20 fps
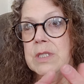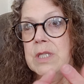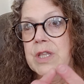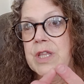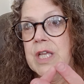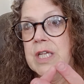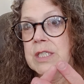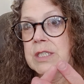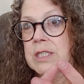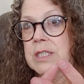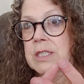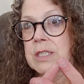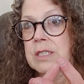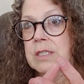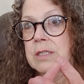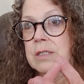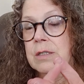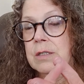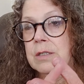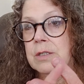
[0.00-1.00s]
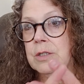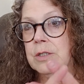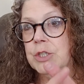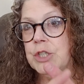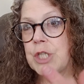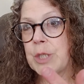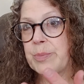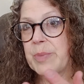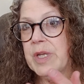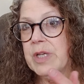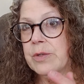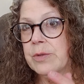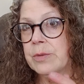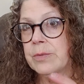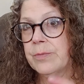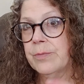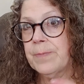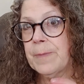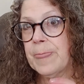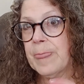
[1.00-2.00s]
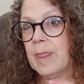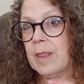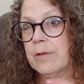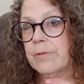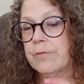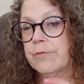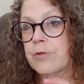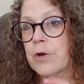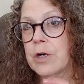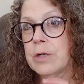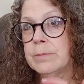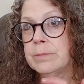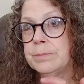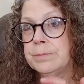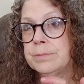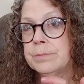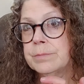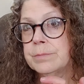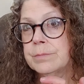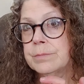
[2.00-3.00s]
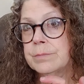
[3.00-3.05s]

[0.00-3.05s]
things shipping from